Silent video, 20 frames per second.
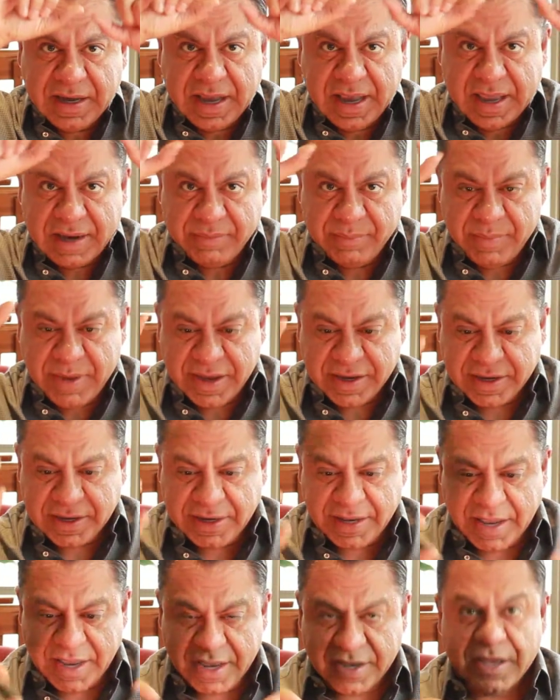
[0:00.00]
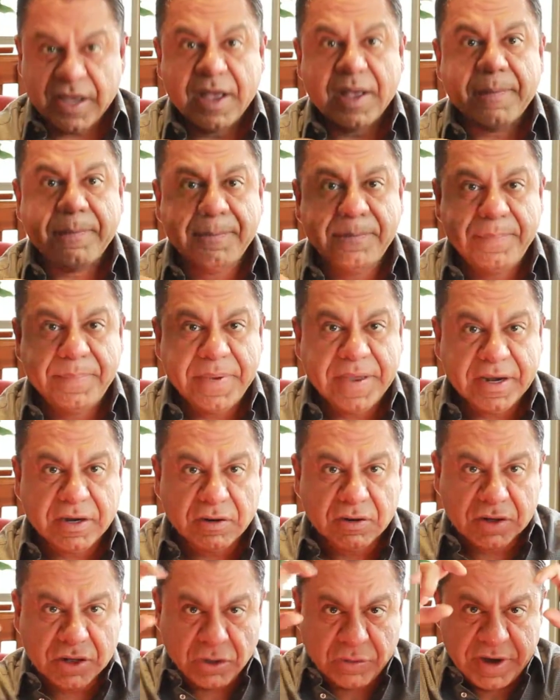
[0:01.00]
and make it a
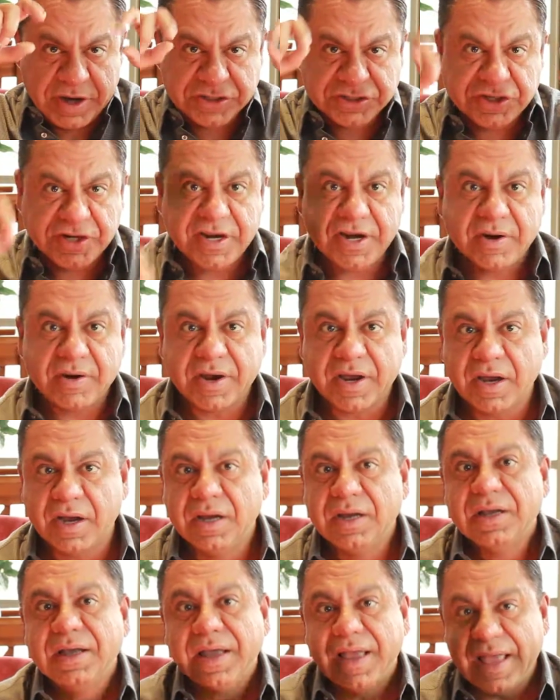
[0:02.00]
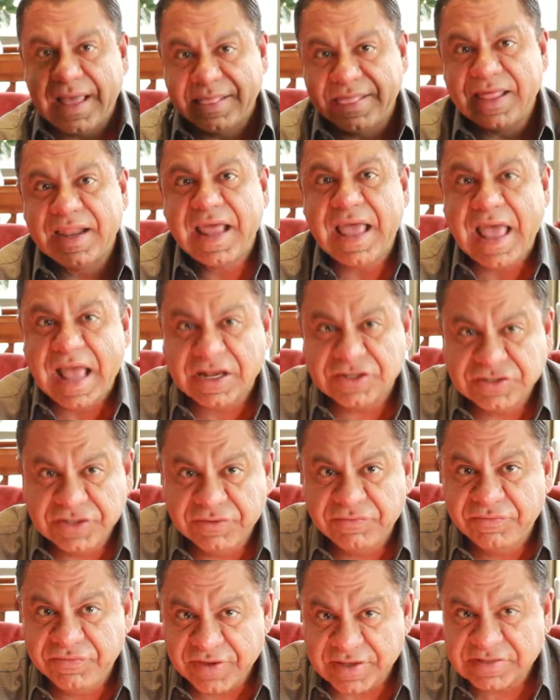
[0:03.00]
bigger correction area and then actually
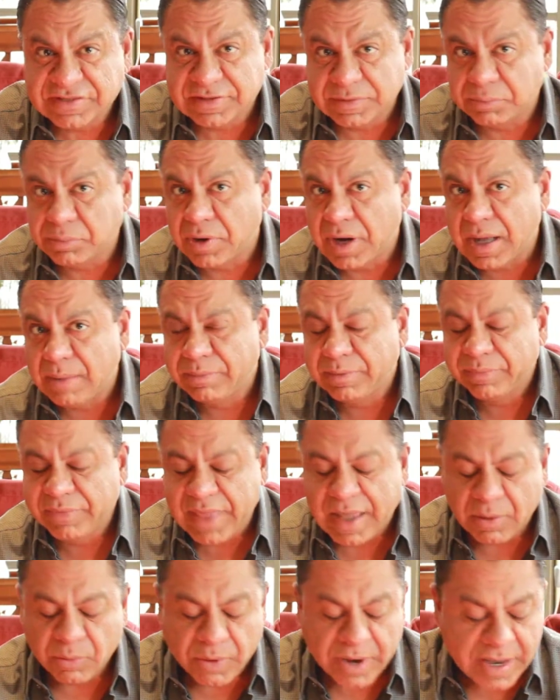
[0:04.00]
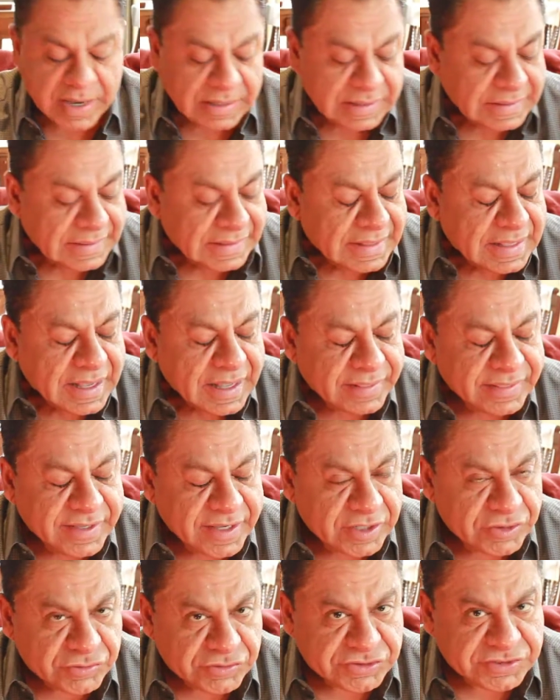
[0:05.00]
fix the problem that way. And the
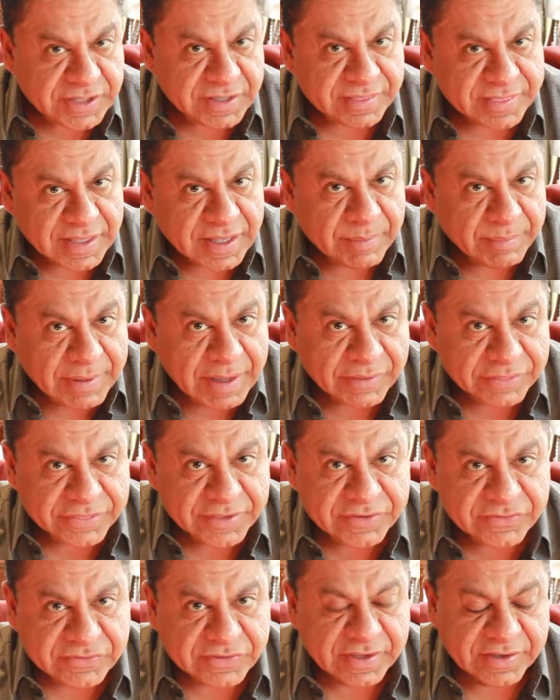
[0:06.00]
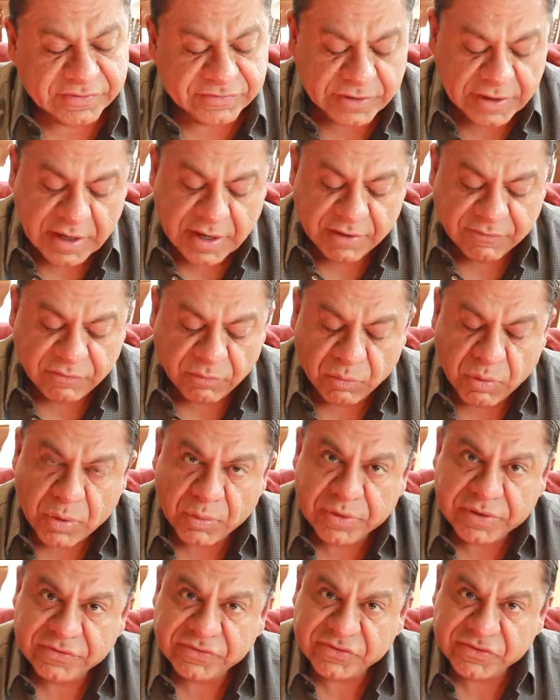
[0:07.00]
interesting thing about this is, from what
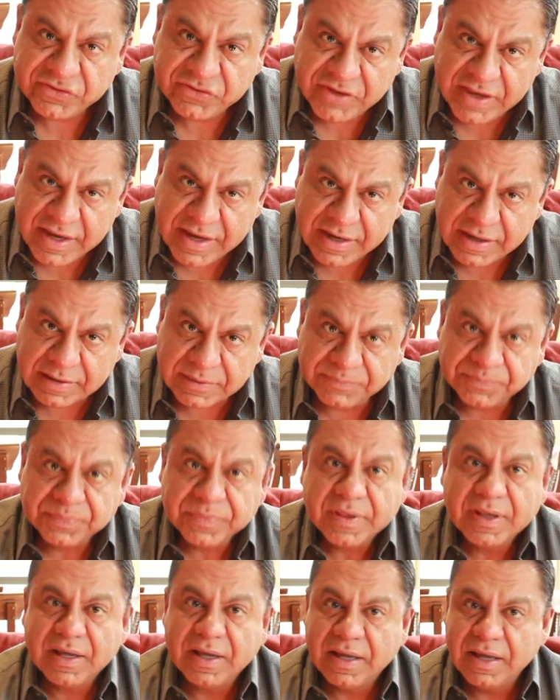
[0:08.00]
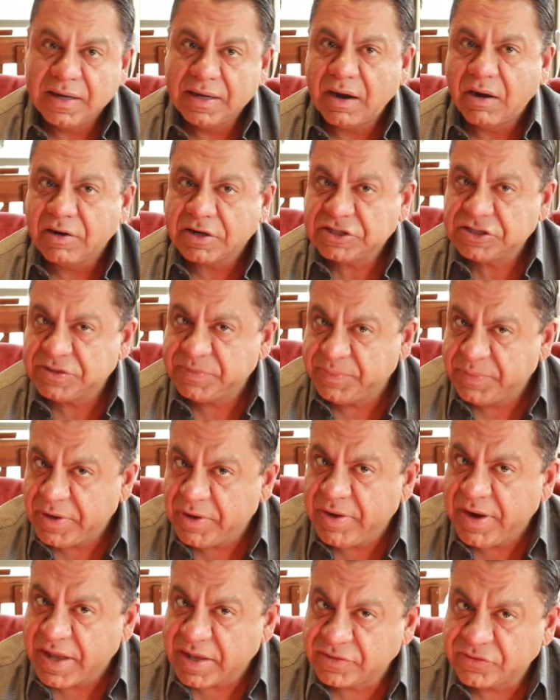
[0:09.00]
we've seen in our
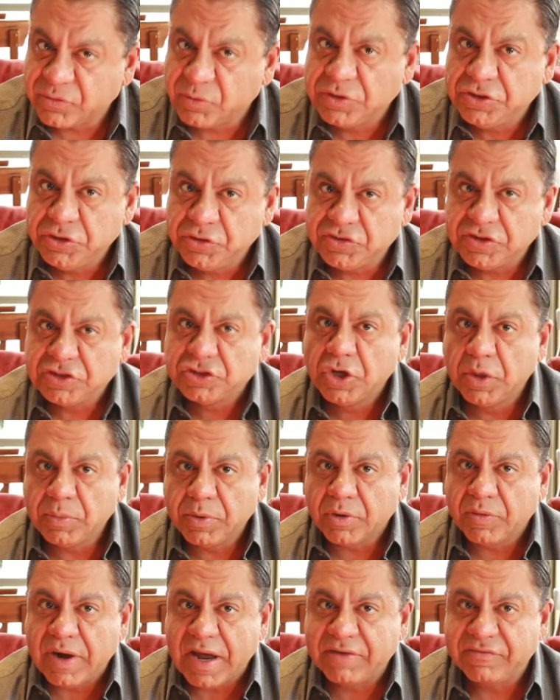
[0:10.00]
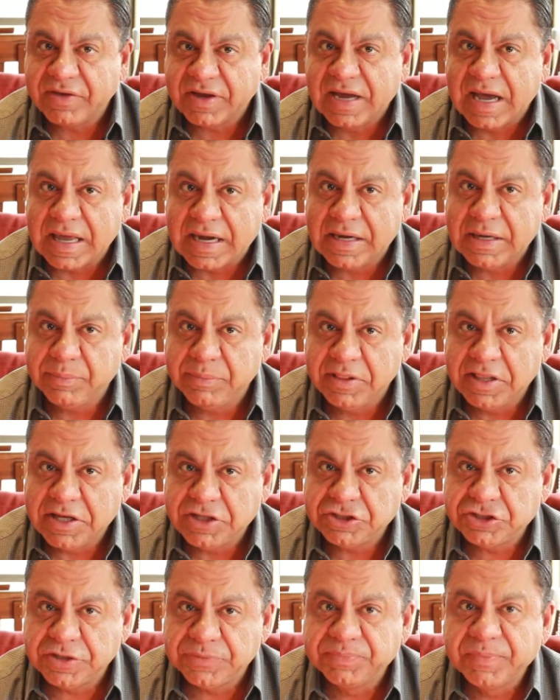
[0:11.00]
experience with using topographic guided
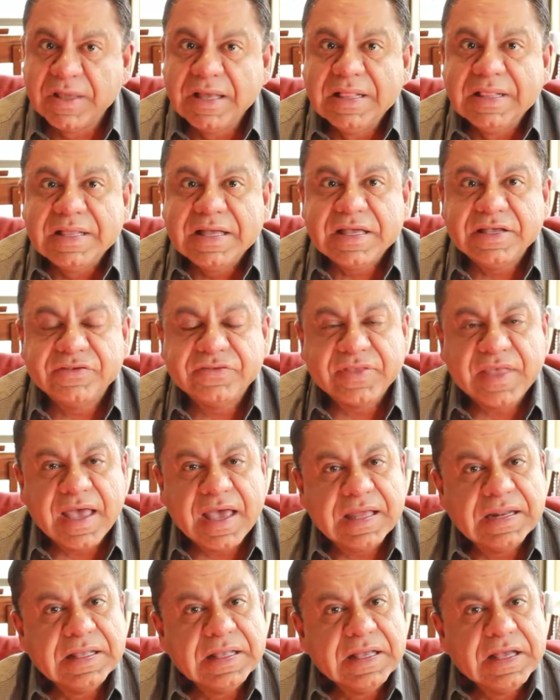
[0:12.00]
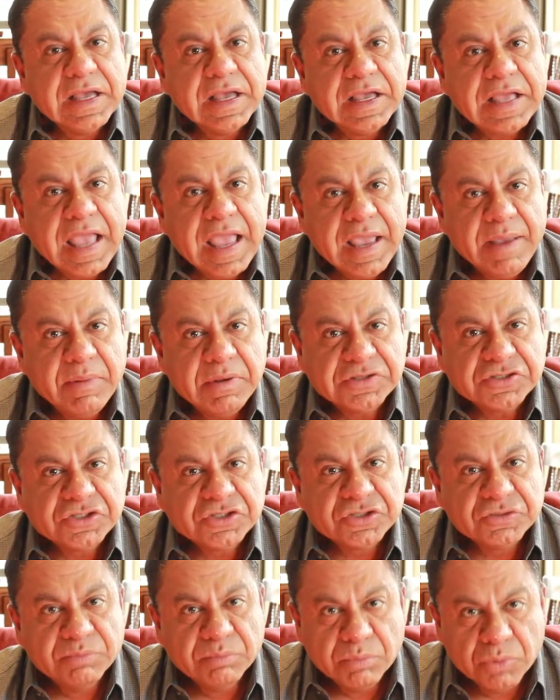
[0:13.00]
ablation, is that a
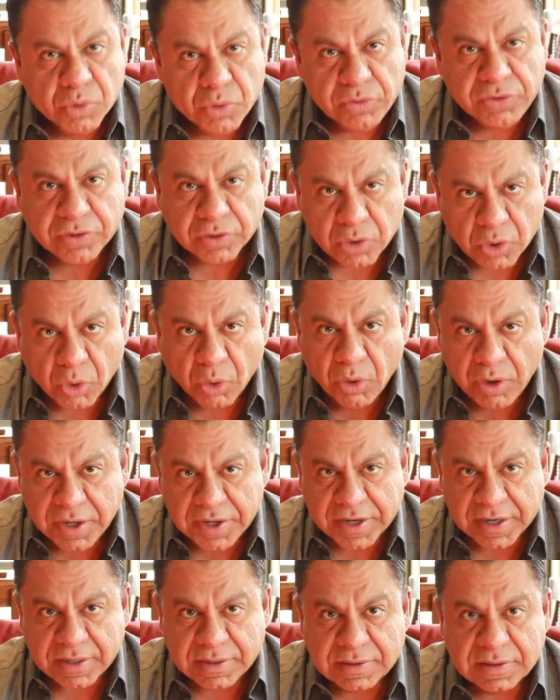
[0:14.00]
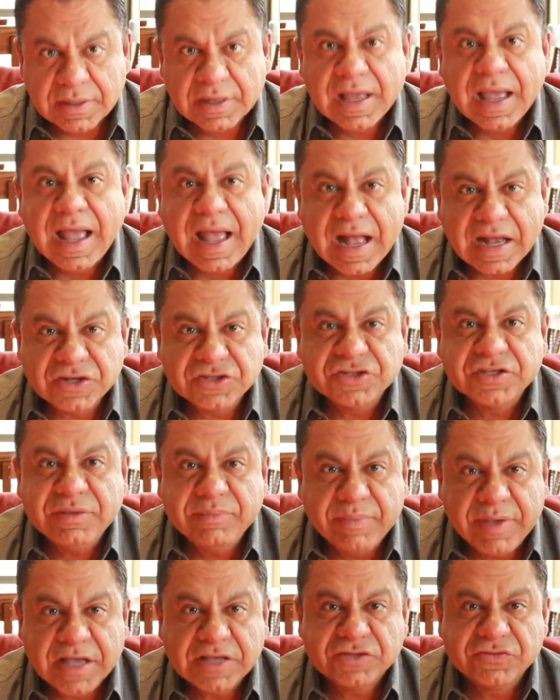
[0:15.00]
smoother cornea actually
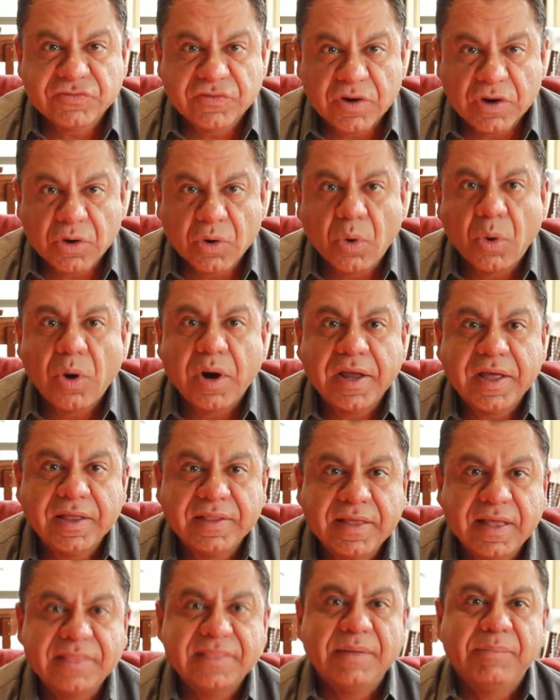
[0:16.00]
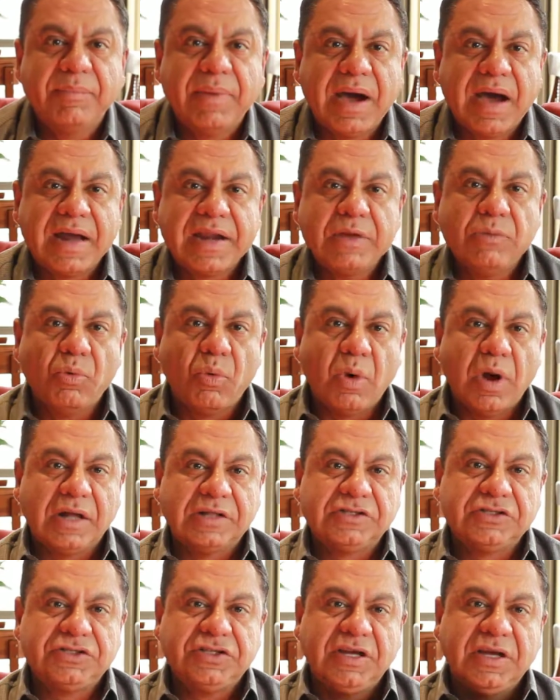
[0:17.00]
makes for a cornea that the body
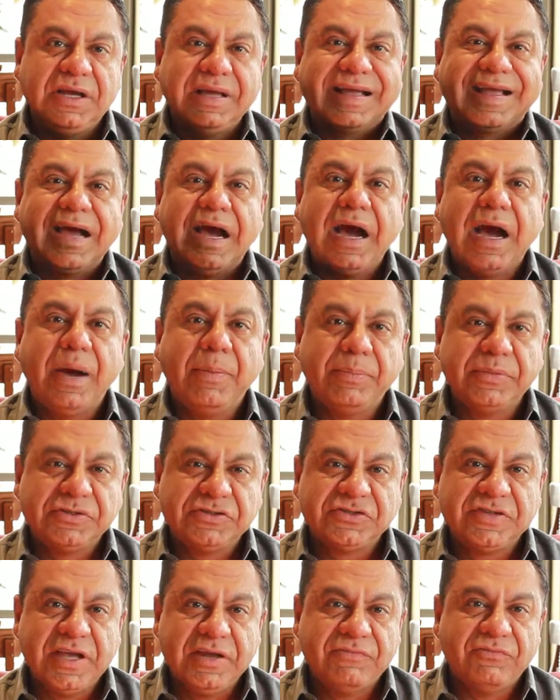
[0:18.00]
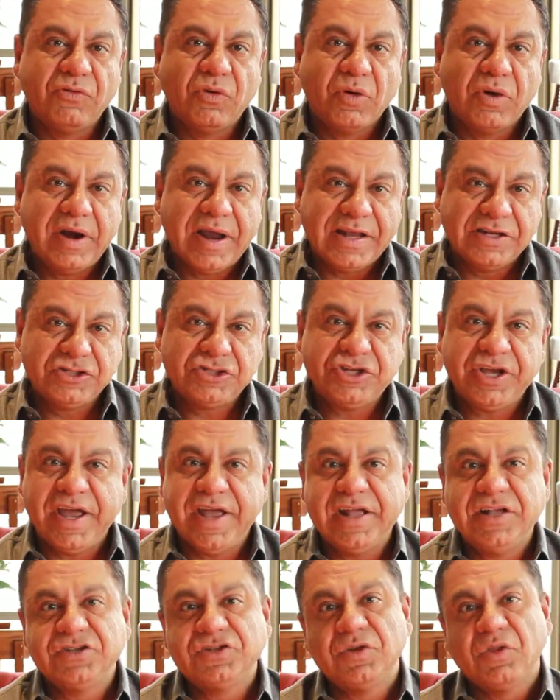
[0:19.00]
wants to compensate for and
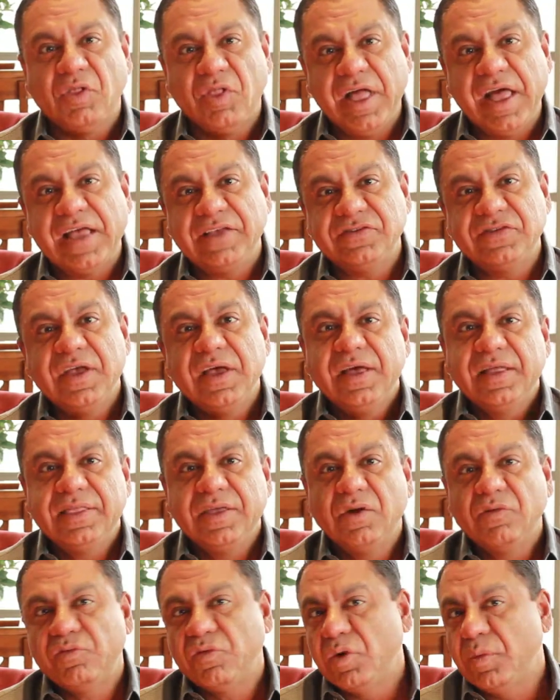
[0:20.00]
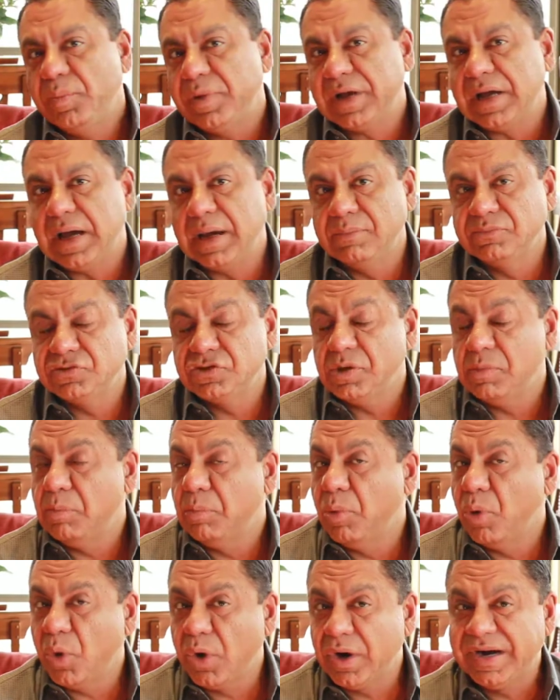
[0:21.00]
change less, therefore becomes
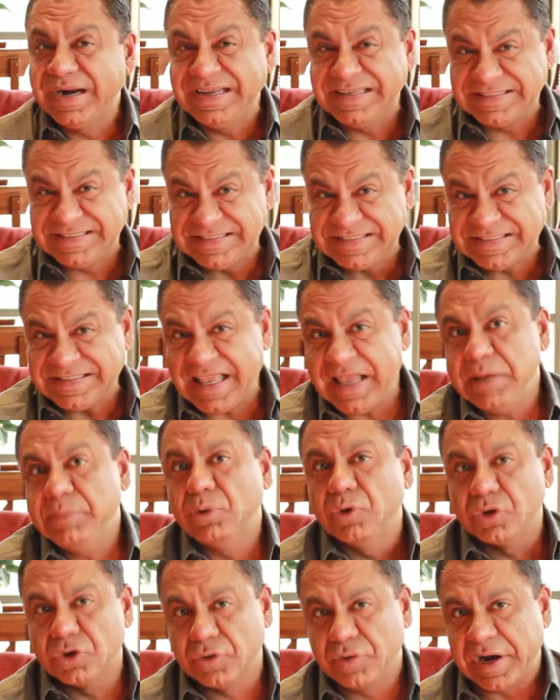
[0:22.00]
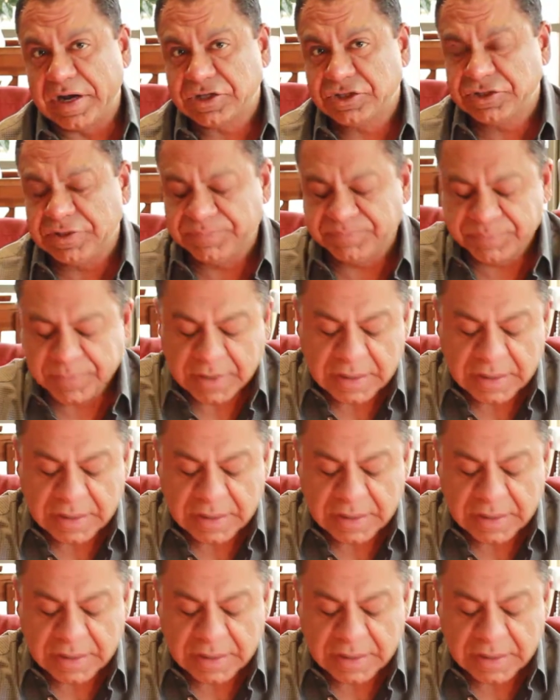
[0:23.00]
more stable correction.